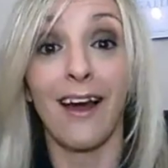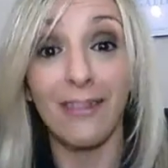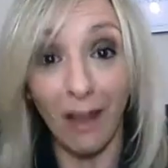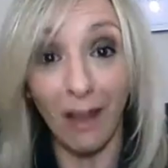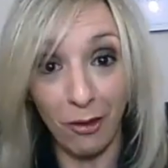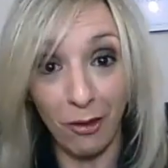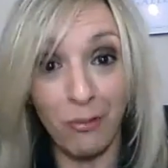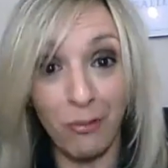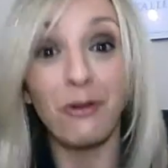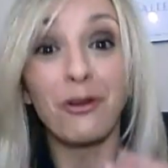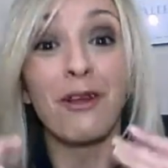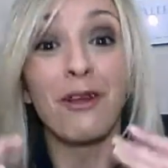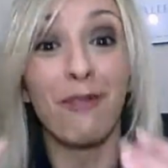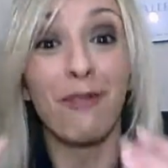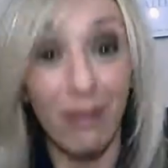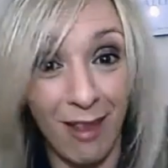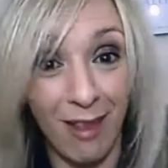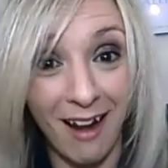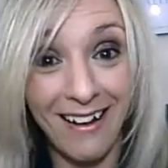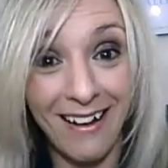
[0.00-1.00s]
That's what you've
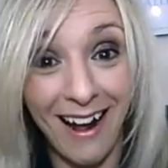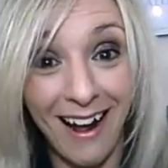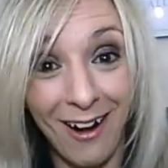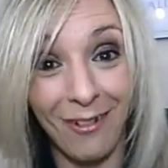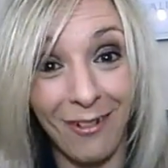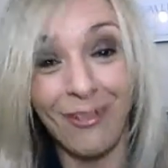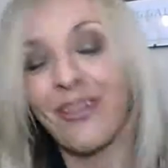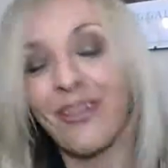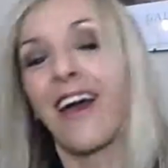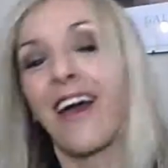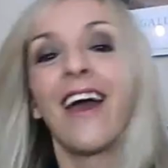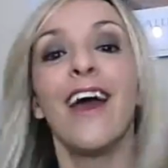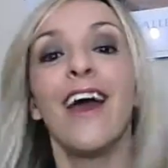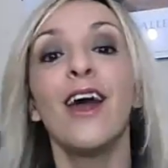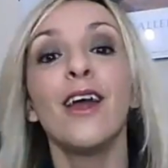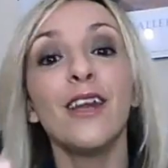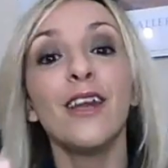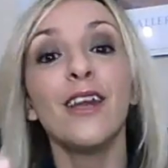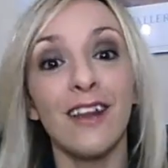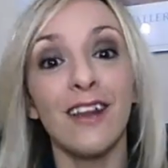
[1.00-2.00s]
sent out there.
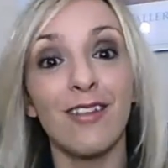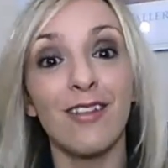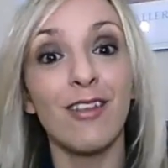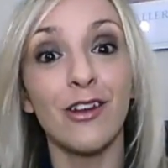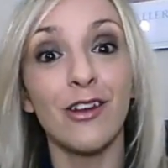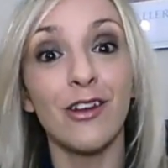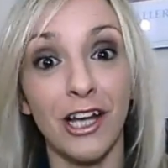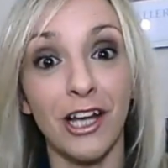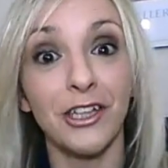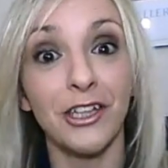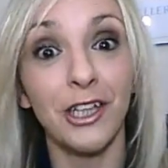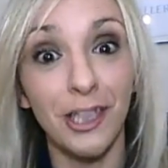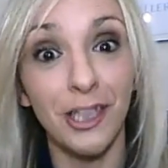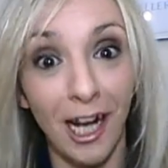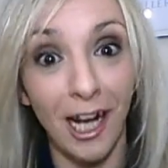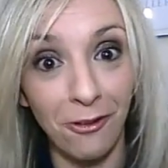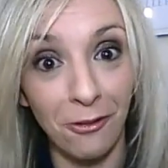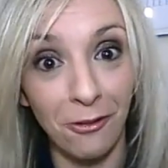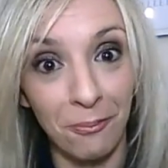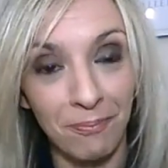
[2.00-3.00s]
You need to change your
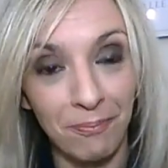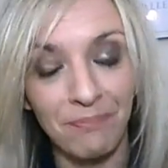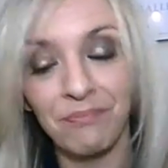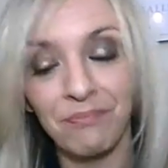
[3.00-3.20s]
channel.